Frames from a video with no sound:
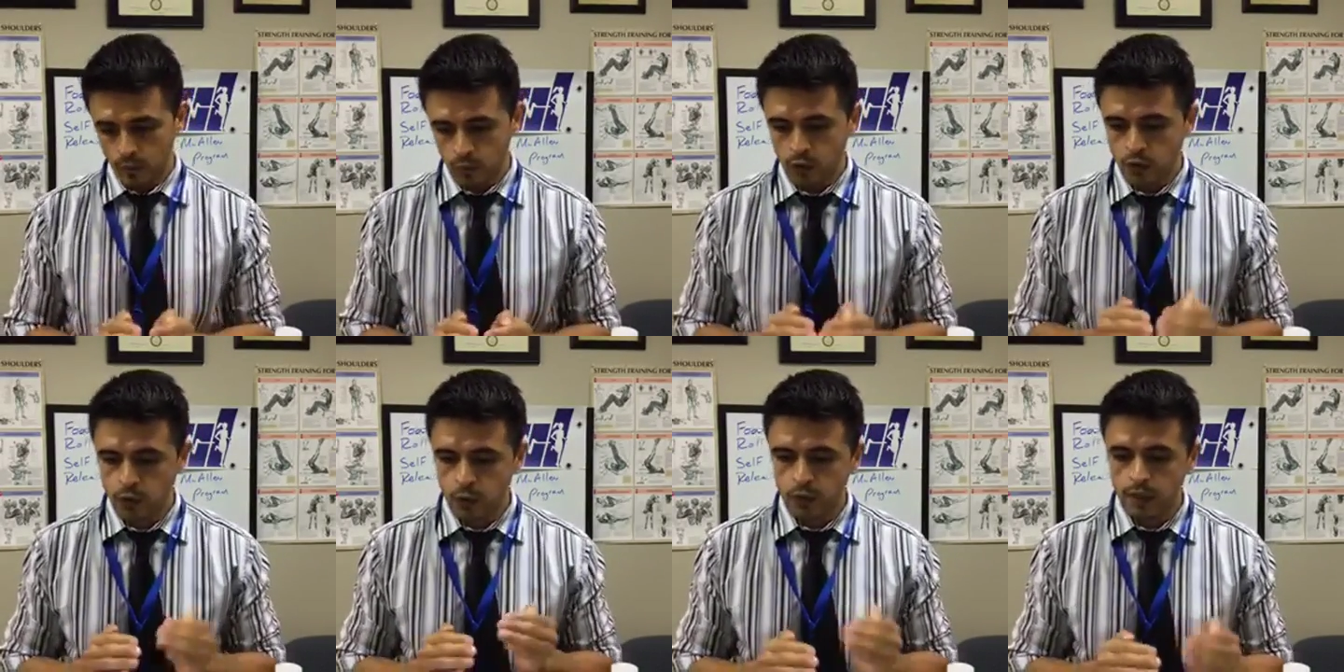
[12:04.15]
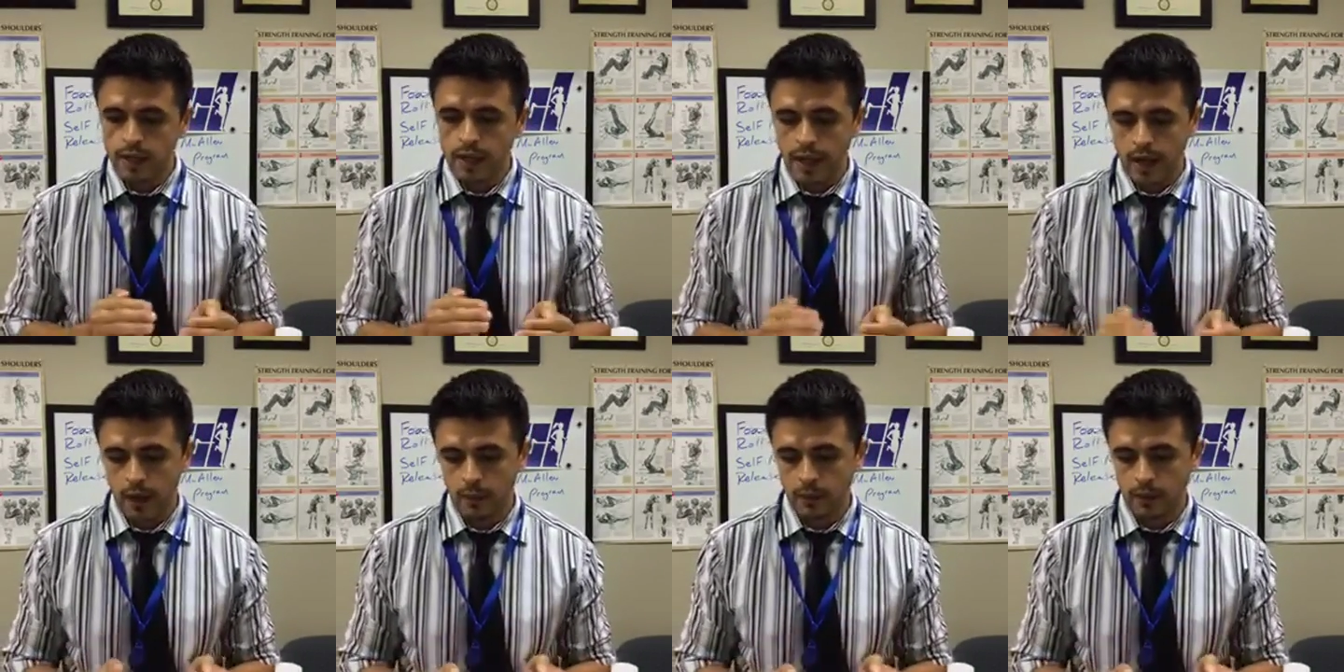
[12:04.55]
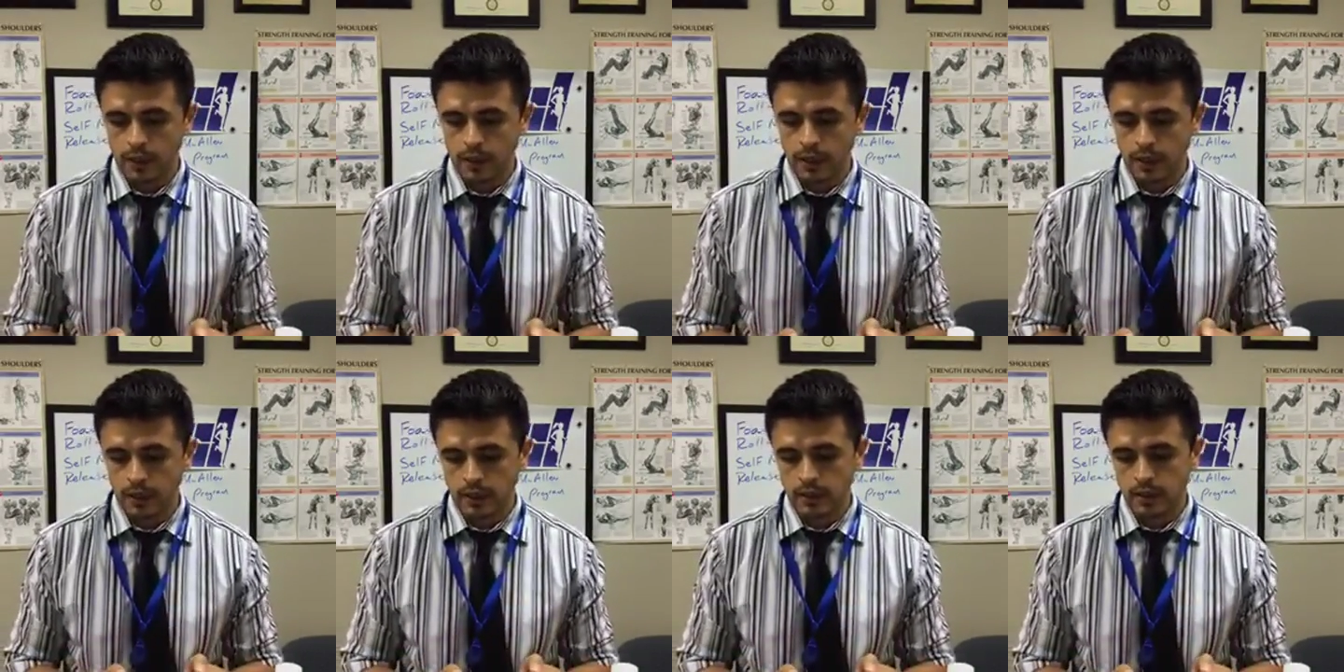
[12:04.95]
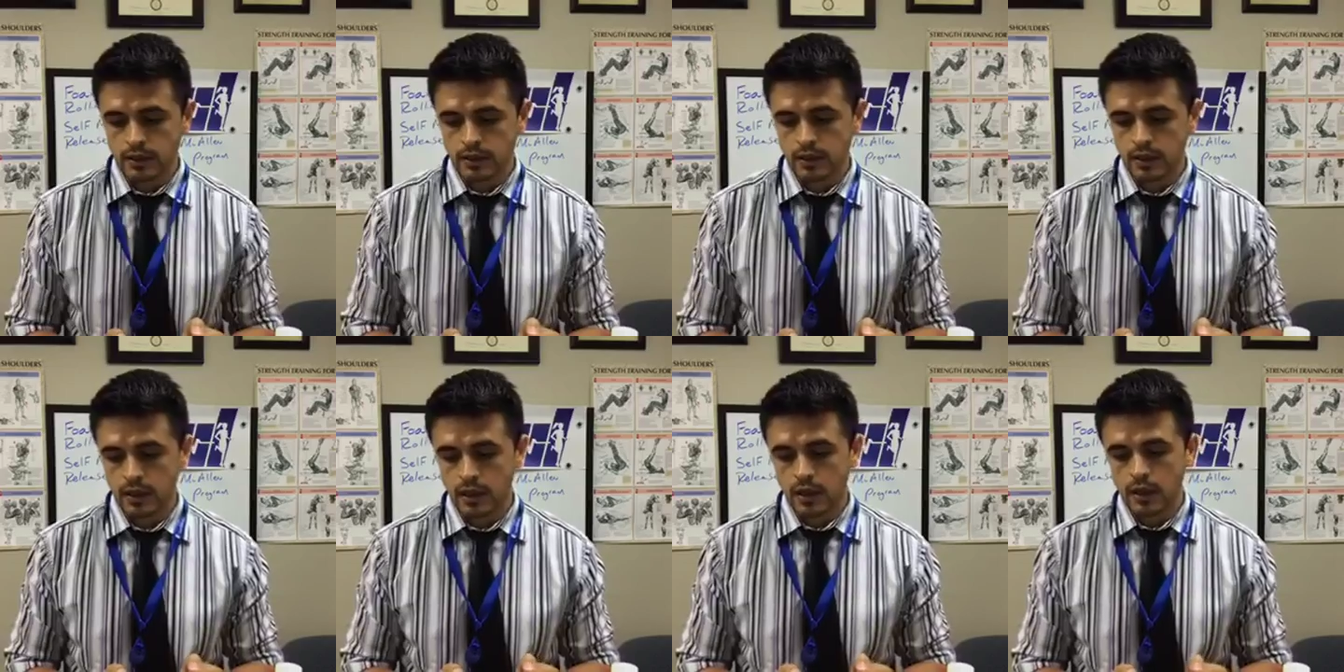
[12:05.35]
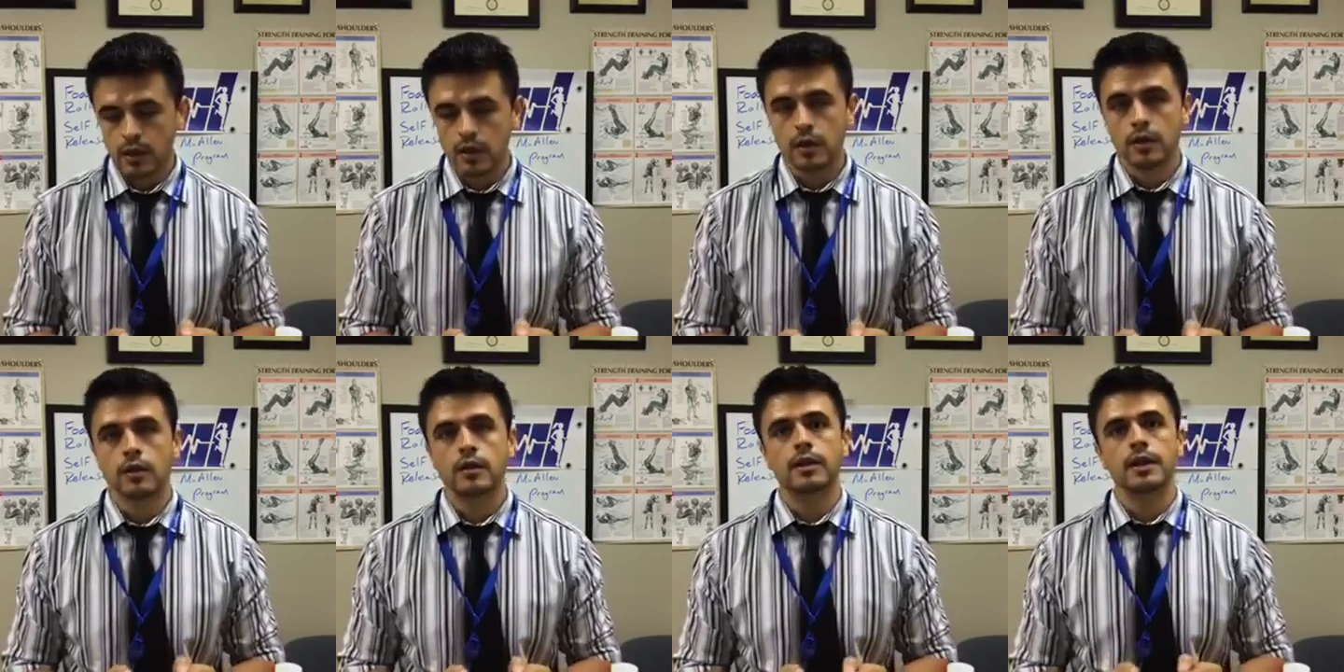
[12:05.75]
what's really happening is
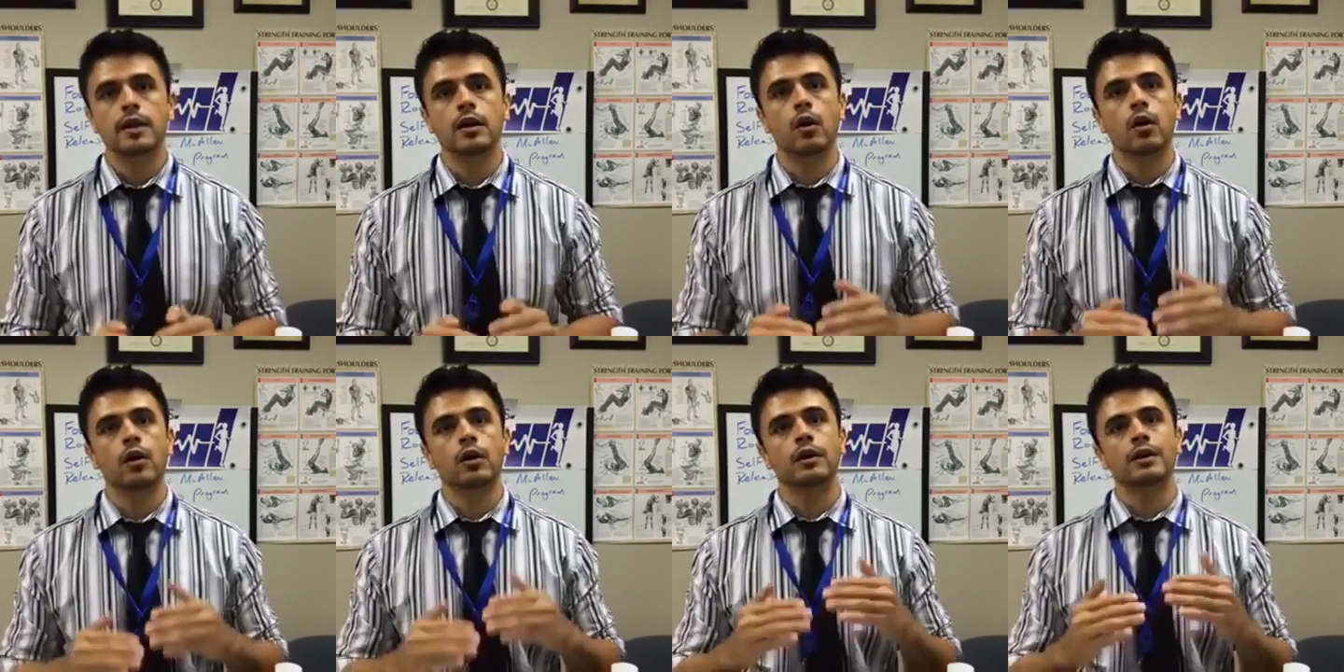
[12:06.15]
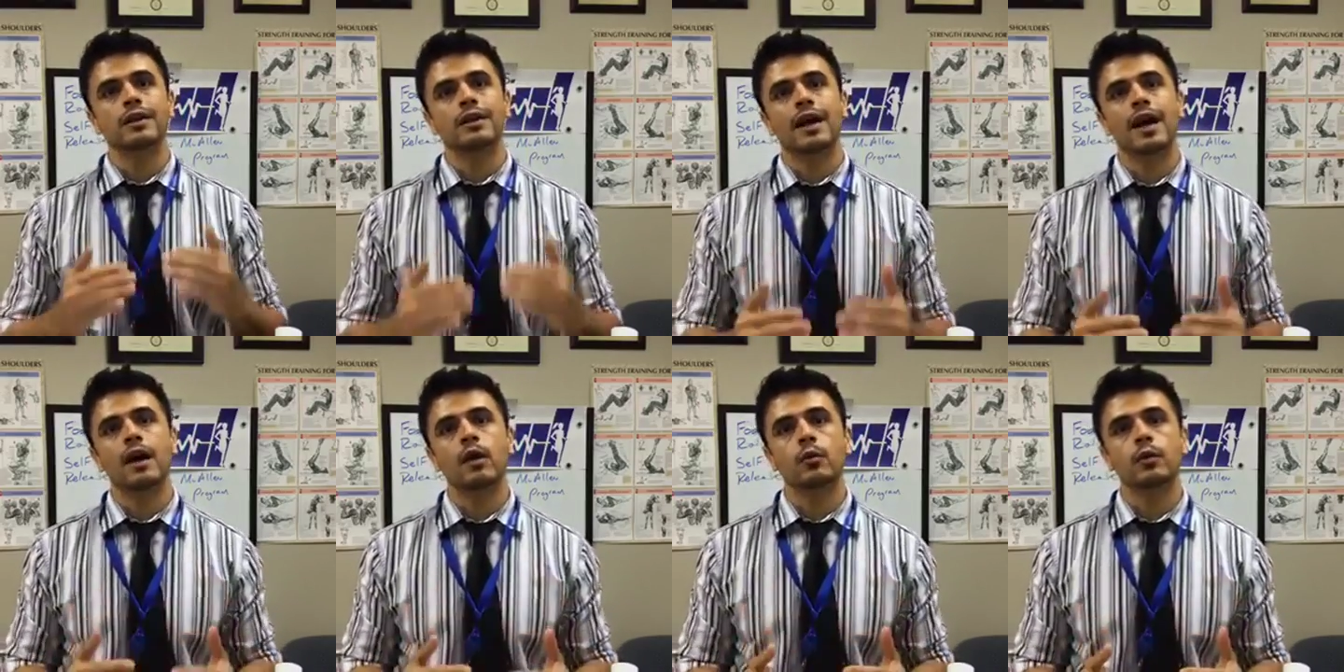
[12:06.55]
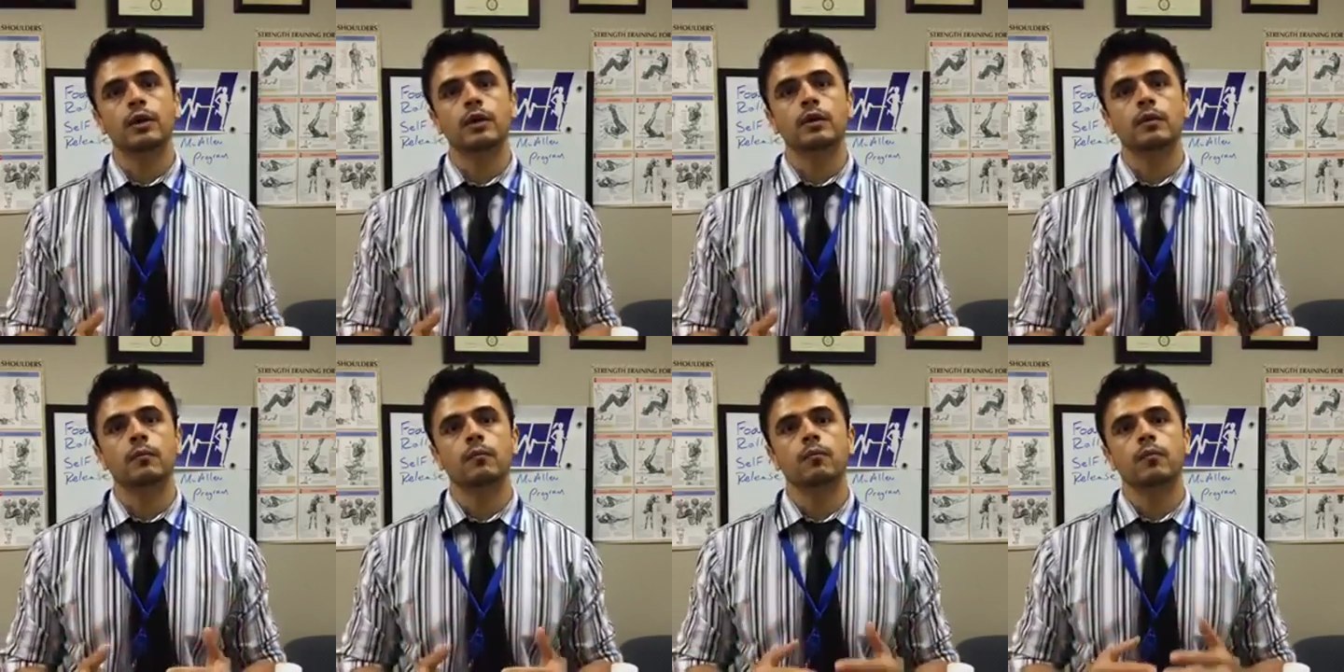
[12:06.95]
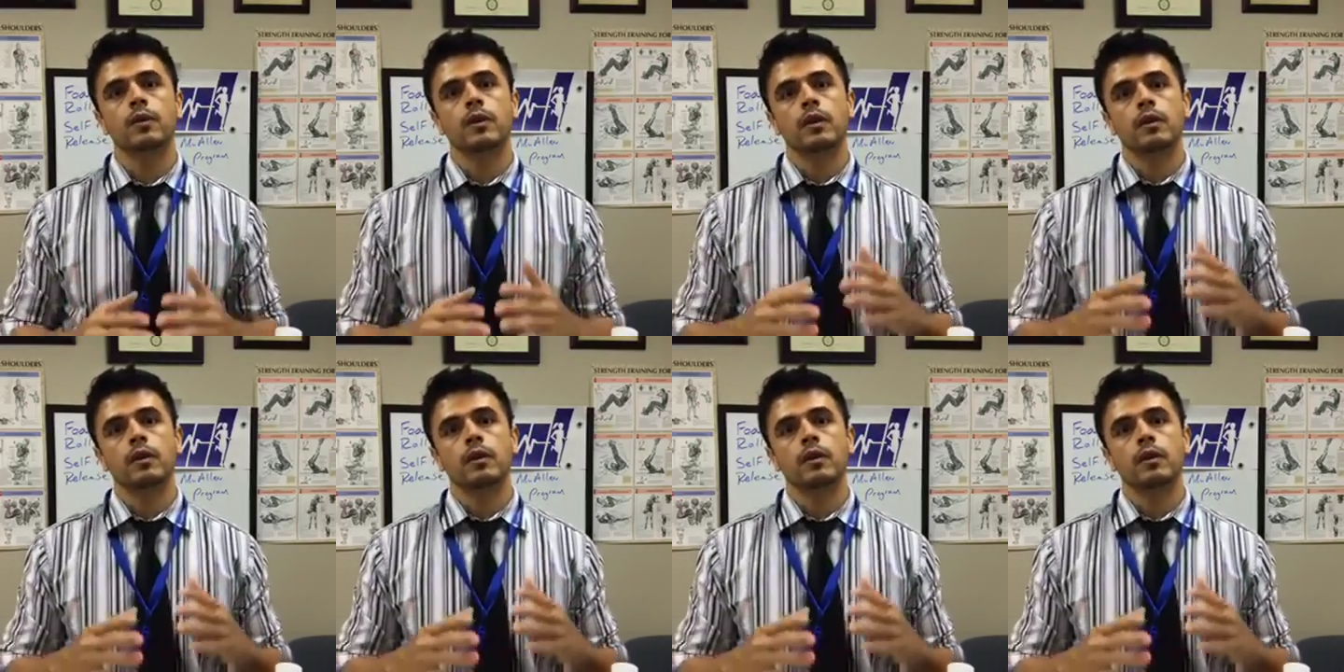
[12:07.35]
they are allowing